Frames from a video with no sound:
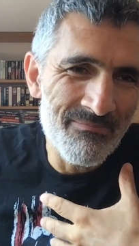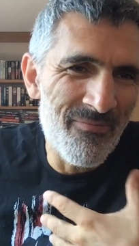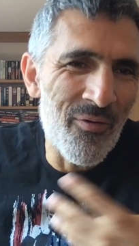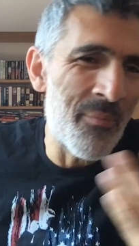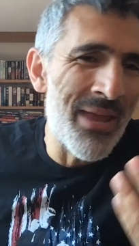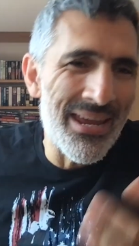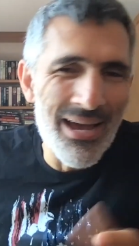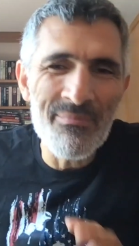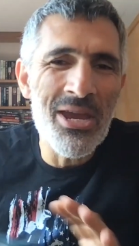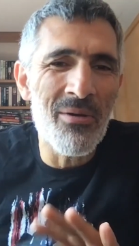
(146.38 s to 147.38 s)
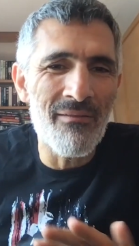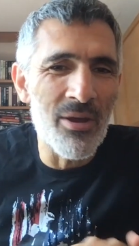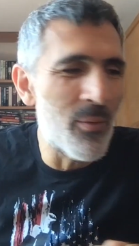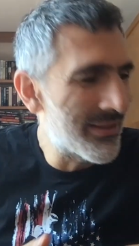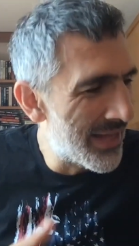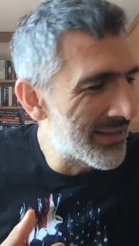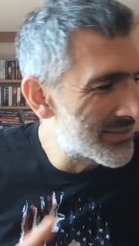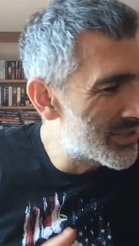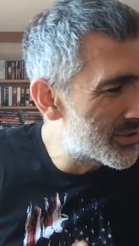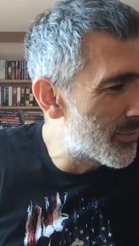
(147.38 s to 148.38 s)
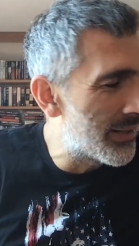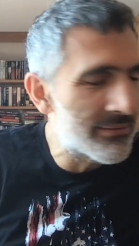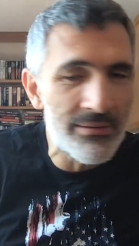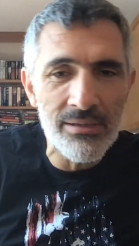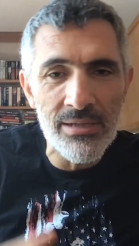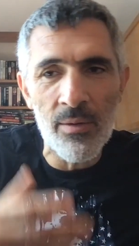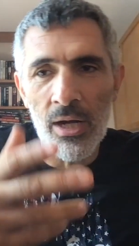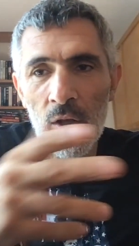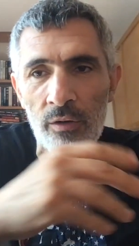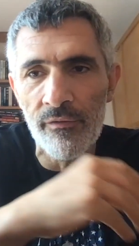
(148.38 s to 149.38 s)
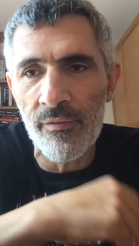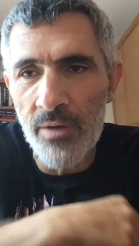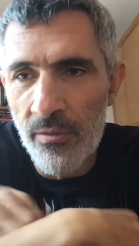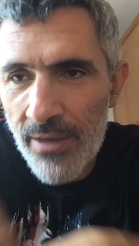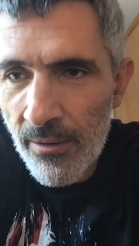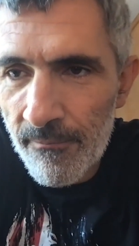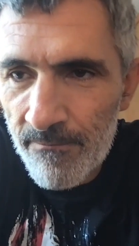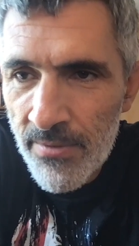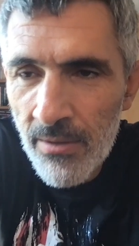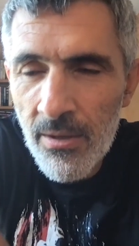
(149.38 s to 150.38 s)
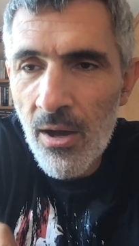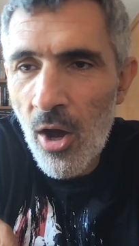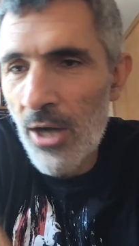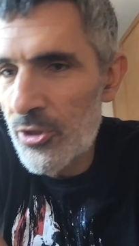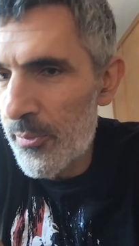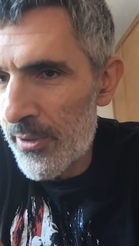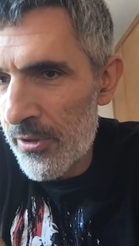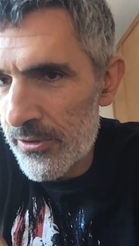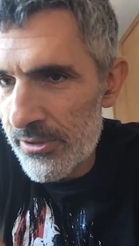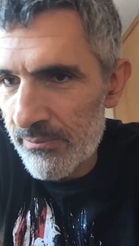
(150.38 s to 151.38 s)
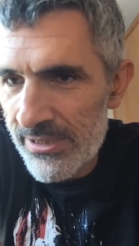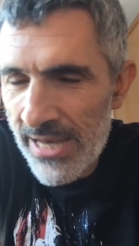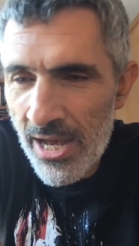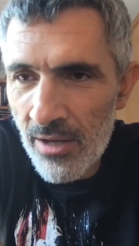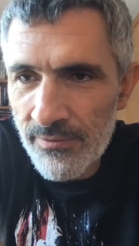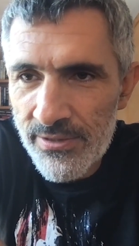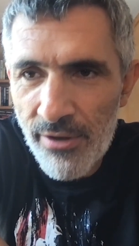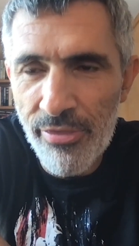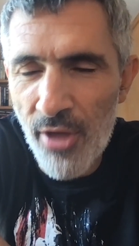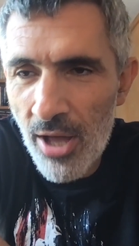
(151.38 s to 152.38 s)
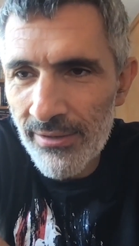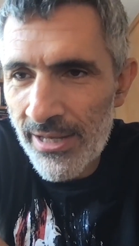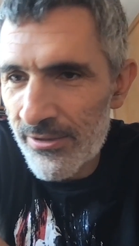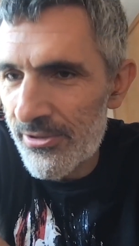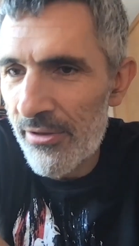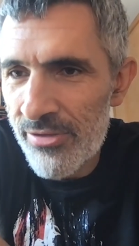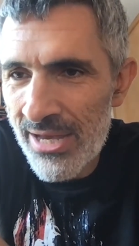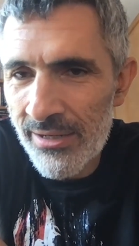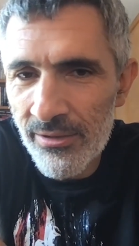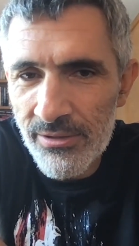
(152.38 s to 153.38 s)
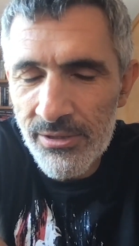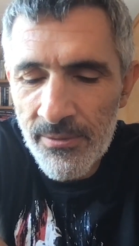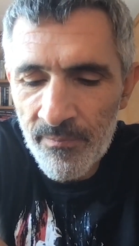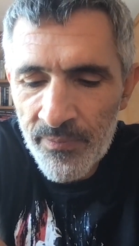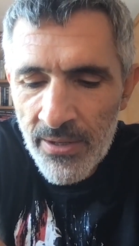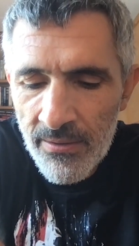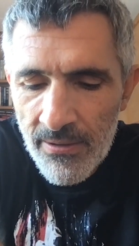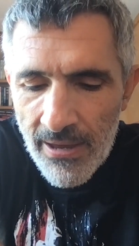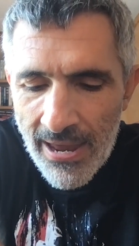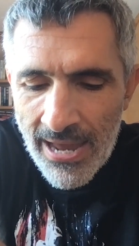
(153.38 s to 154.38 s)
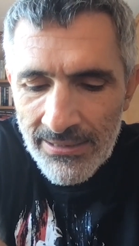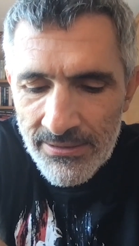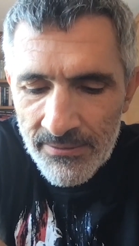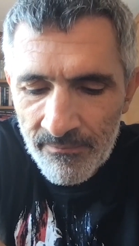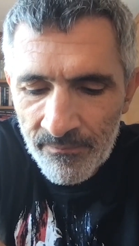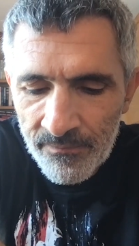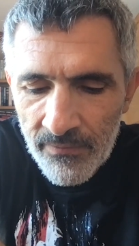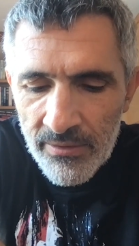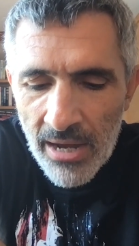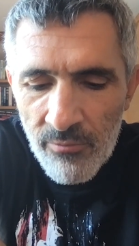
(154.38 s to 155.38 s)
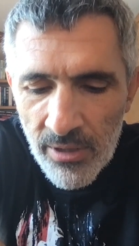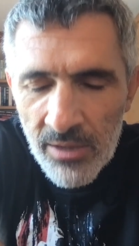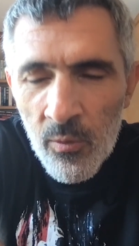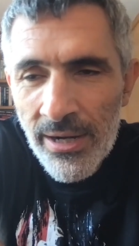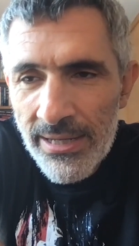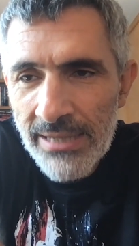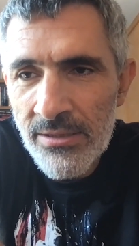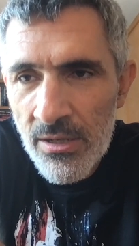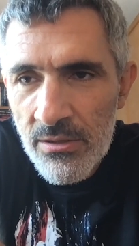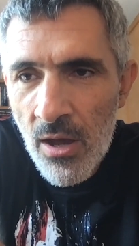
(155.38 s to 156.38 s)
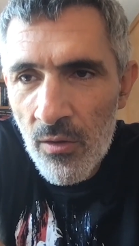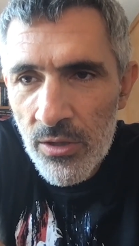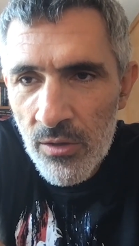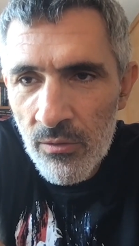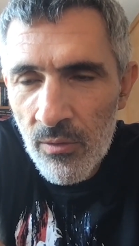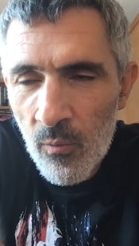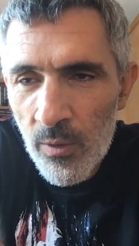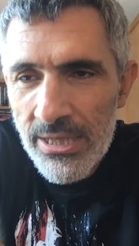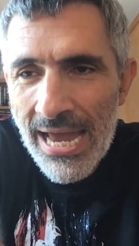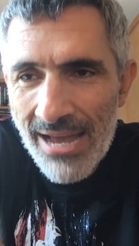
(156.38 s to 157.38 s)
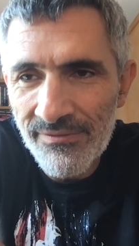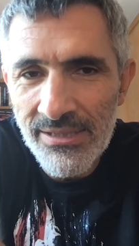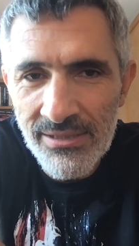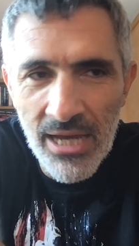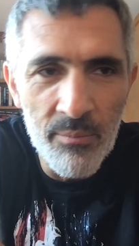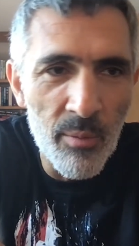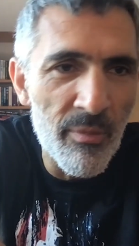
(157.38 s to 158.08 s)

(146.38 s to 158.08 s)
for me. I'm here every week. They listen to it because they want to learn from you. They're entrepreneurs themselves. They're thought leaders. They're thinkers, and they really want to get to know you and what you have to say. But